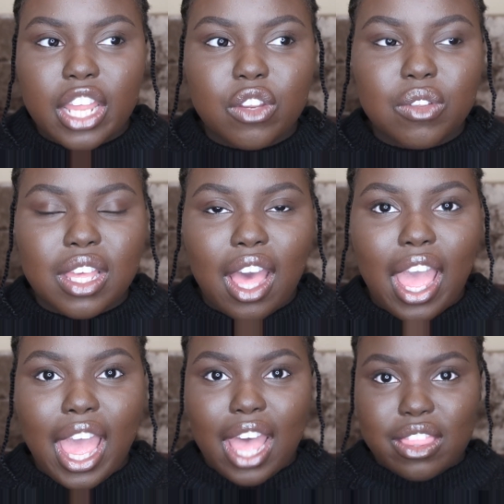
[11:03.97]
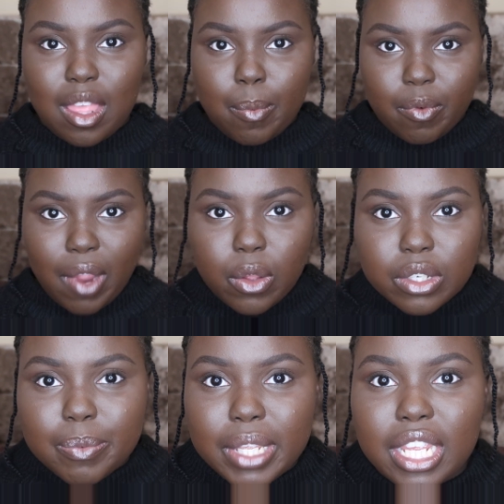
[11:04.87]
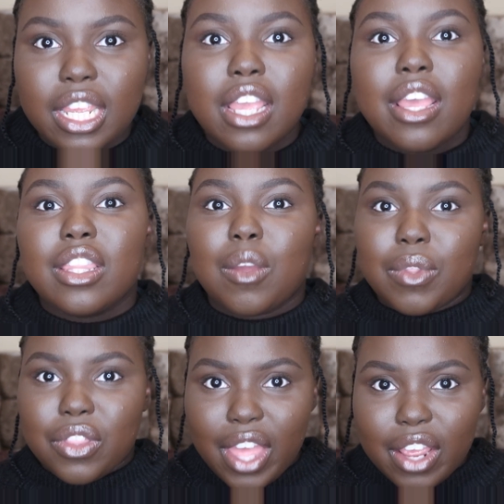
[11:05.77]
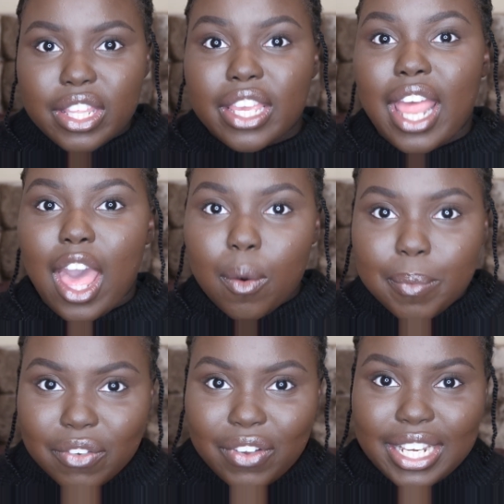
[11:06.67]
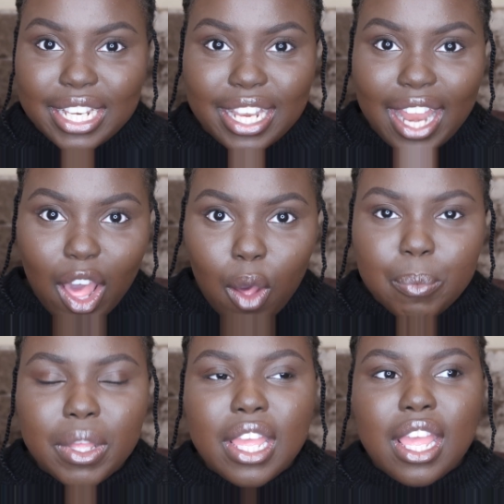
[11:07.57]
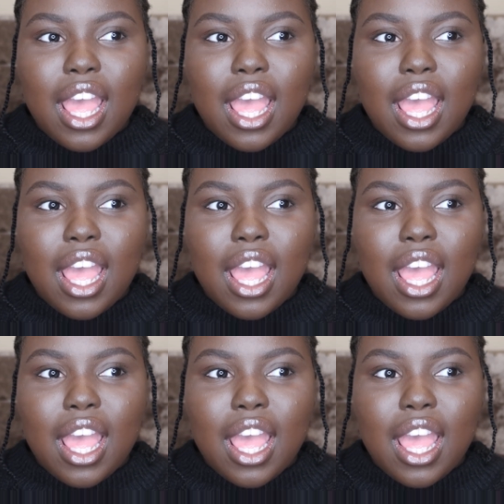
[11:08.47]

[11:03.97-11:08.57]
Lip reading: I knew that I had them around me, they were there, they could help me if I needed help,